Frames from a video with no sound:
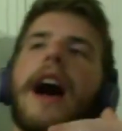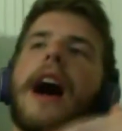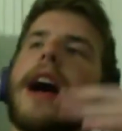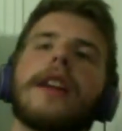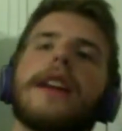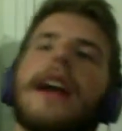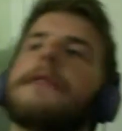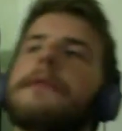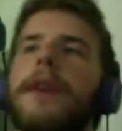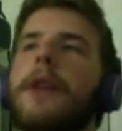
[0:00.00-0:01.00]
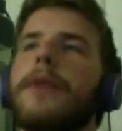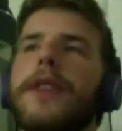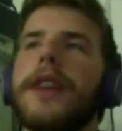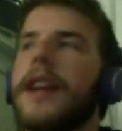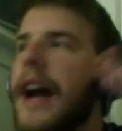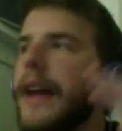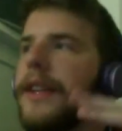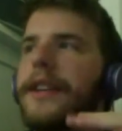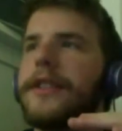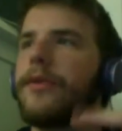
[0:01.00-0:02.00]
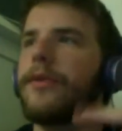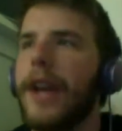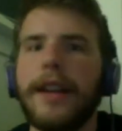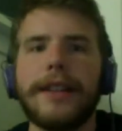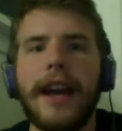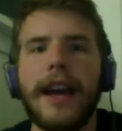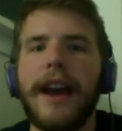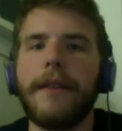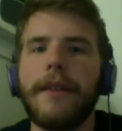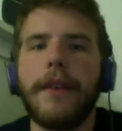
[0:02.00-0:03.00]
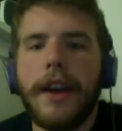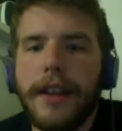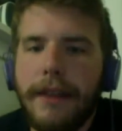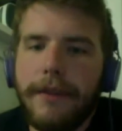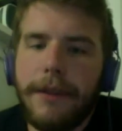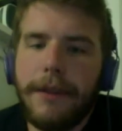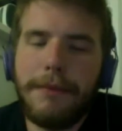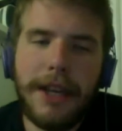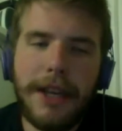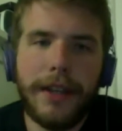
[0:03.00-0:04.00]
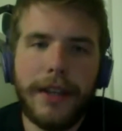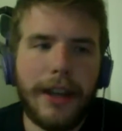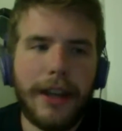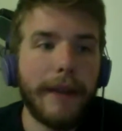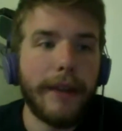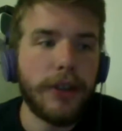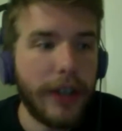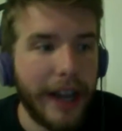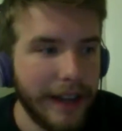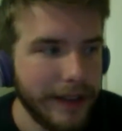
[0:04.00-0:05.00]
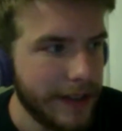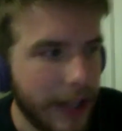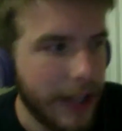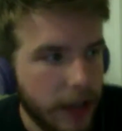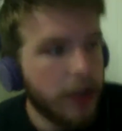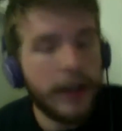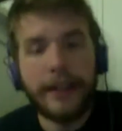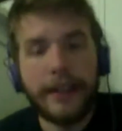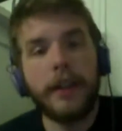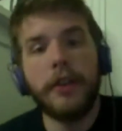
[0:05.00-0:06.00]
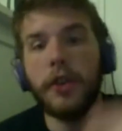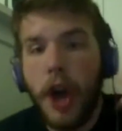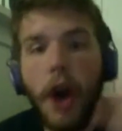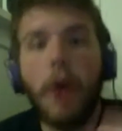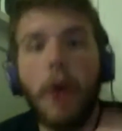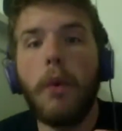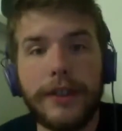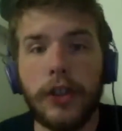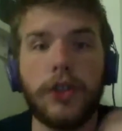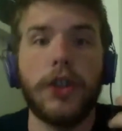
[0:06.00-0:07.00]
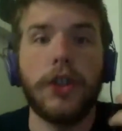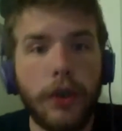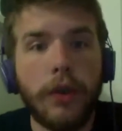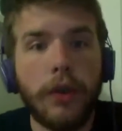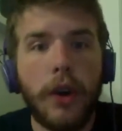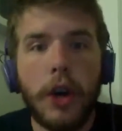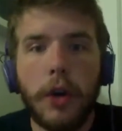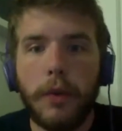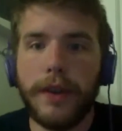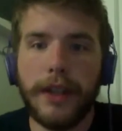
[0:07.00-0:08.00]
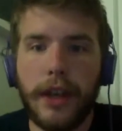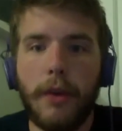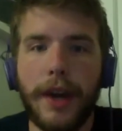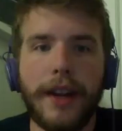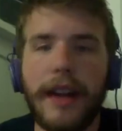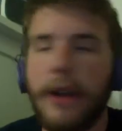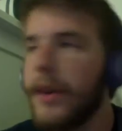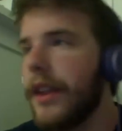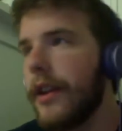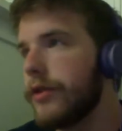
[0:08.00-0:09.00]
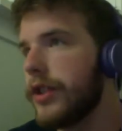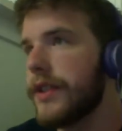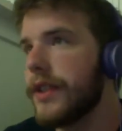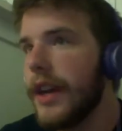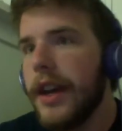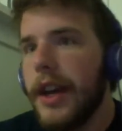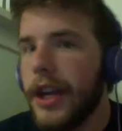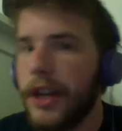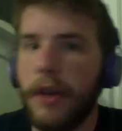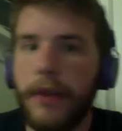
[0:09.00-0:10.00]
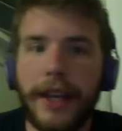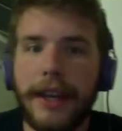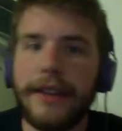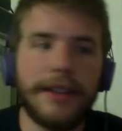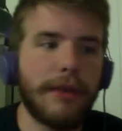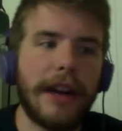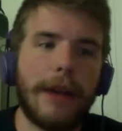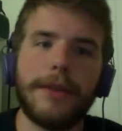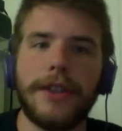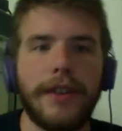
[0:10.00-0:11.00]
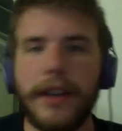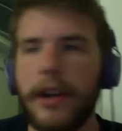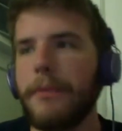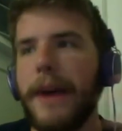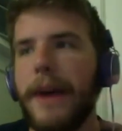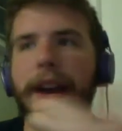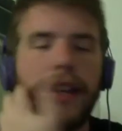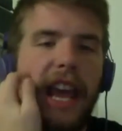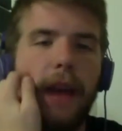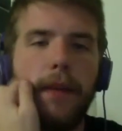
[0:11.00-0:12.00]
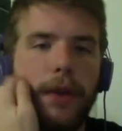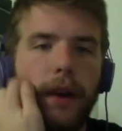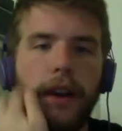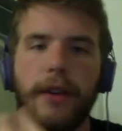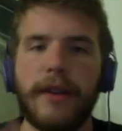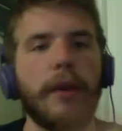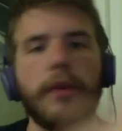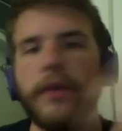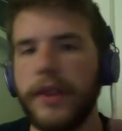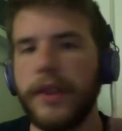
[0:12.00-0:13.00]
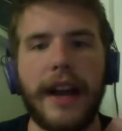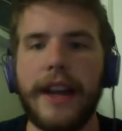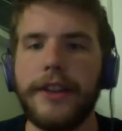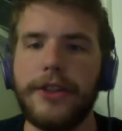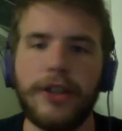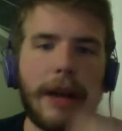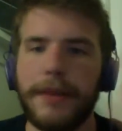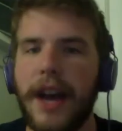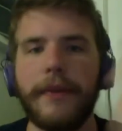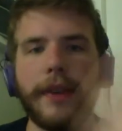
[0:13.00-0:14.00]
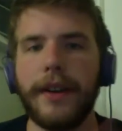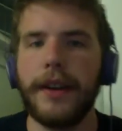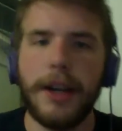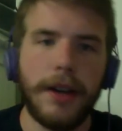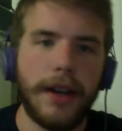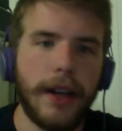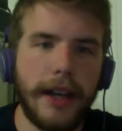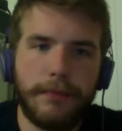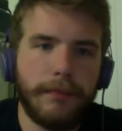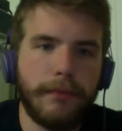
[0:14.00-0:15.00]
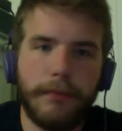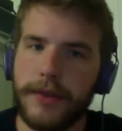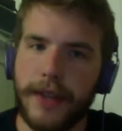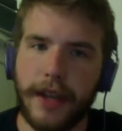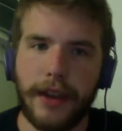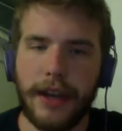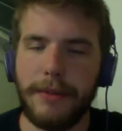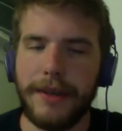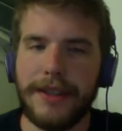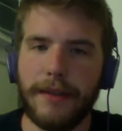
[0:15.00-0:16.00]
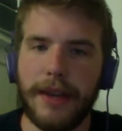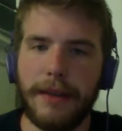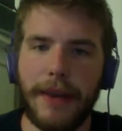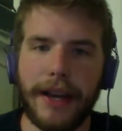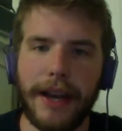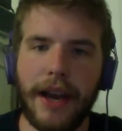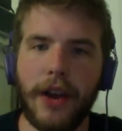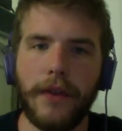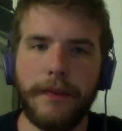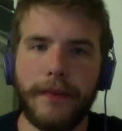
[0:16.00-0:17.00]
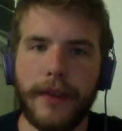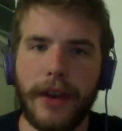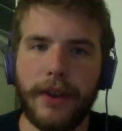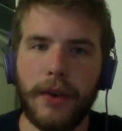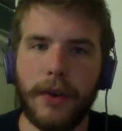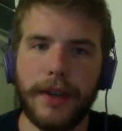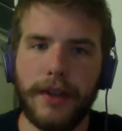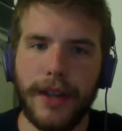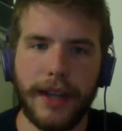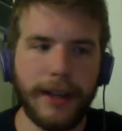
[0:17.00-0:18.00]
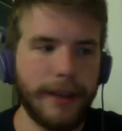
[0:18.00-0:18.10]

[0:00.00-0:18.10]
I didn't have a problem with it. I think it's great to give them the ability to have a chance to know what to do when to go in. That way they don't just, they get this great opportunity to go back in the game and they're running around with their heads chopped off and is most likely going to be sent right back out. I don't know. What do you think?